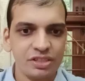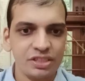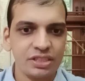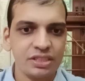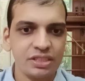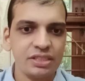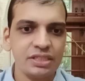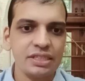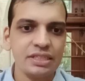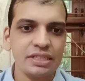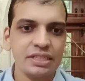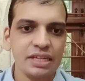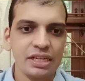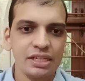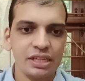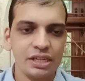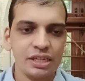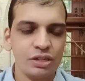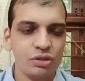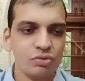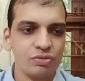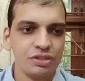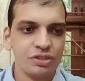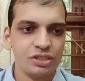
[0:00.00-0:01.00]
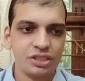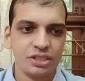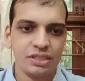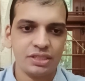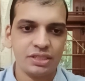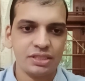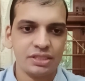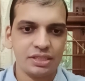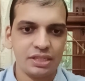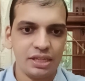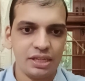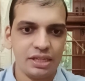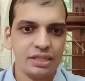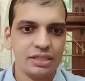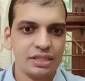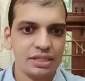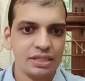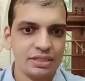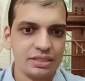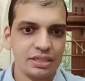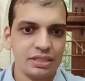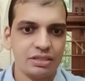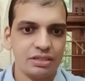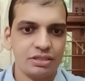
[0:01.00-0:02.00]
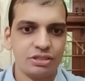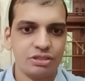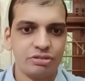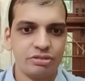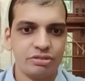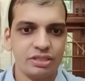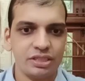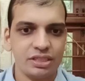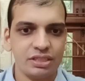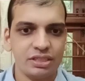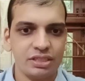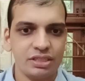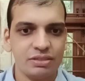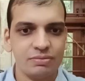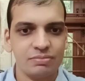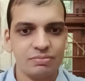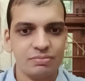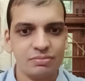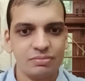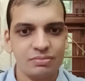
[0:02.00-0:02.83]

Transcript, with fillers: efficiencies and innovations in this industry.